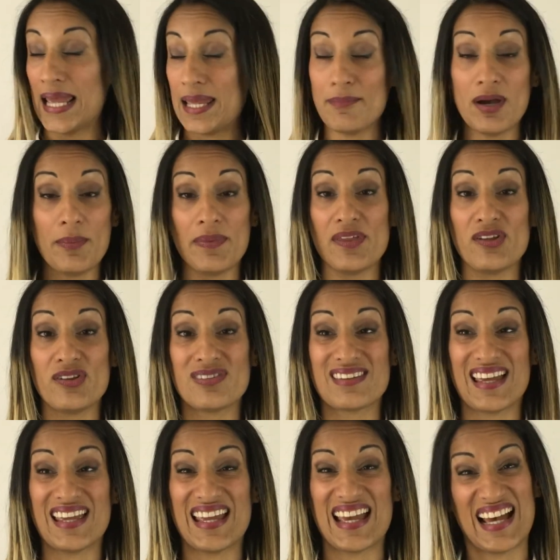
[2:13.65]
It might be that you
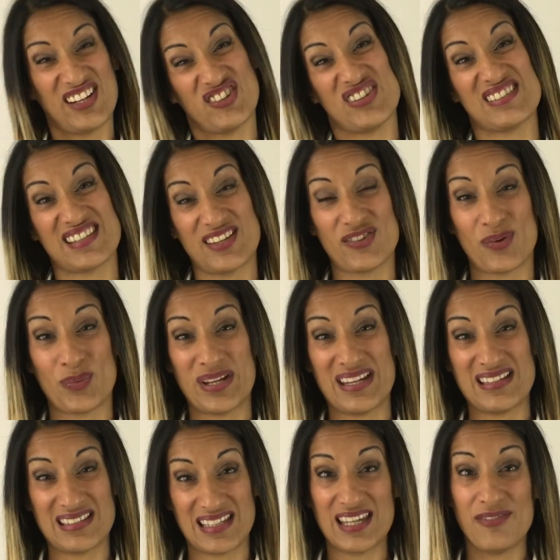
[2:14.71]
say, actually, it sounds like we
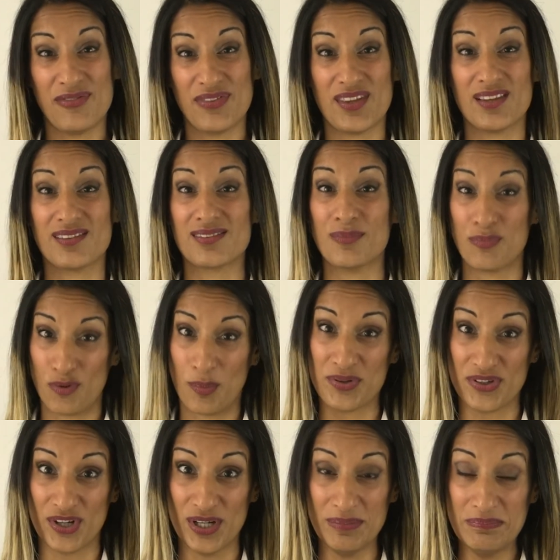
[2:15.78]
need to give this some
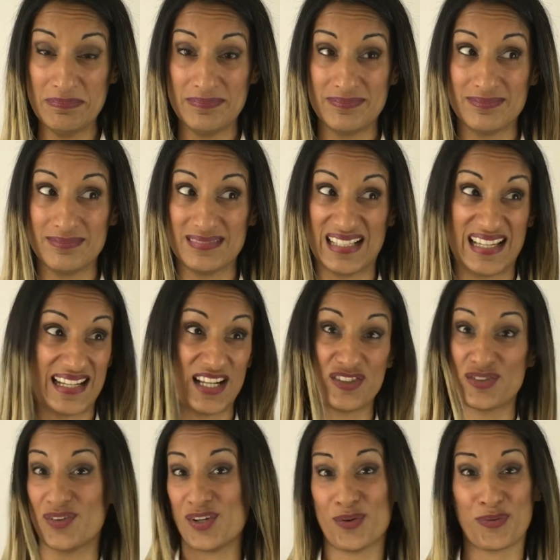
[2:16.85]
proper time, and
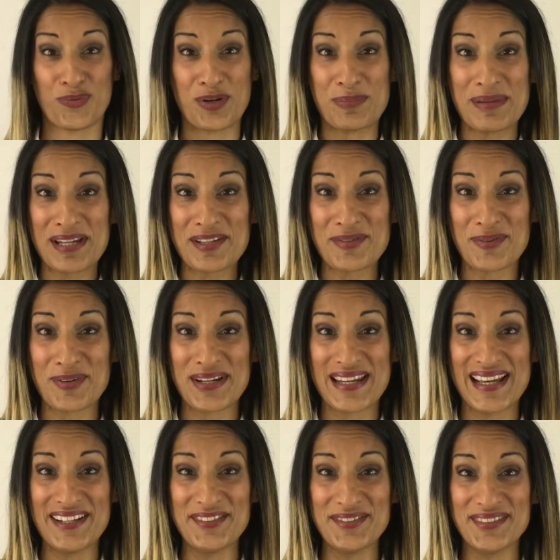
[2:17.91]
actually I've only got 3 minutes right
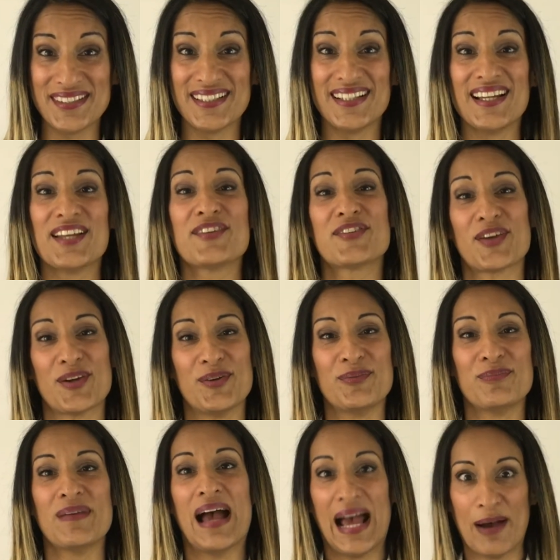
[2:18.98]
now.
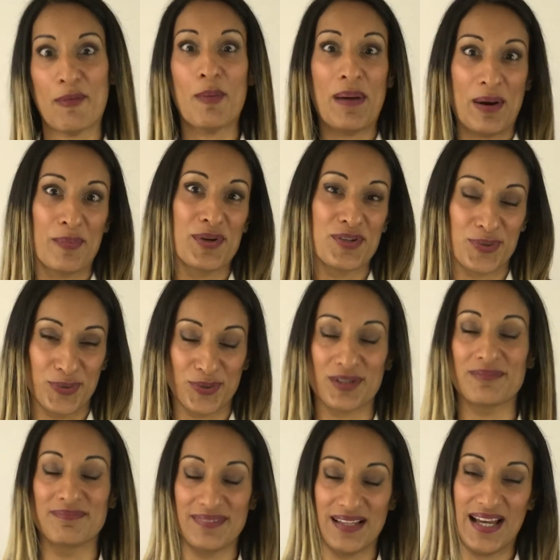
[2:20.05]
So how about we
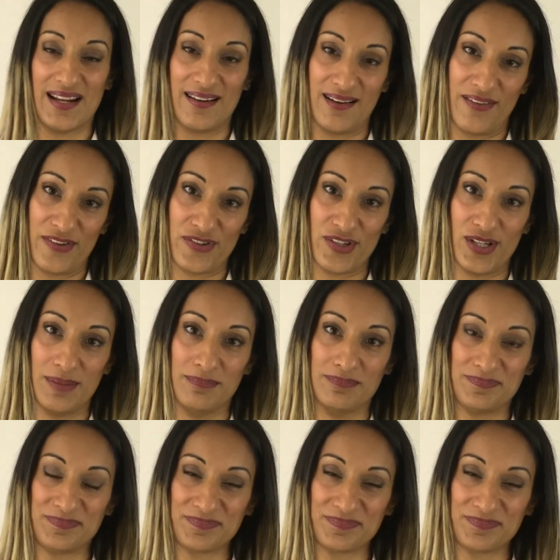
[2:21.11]
talk at another time?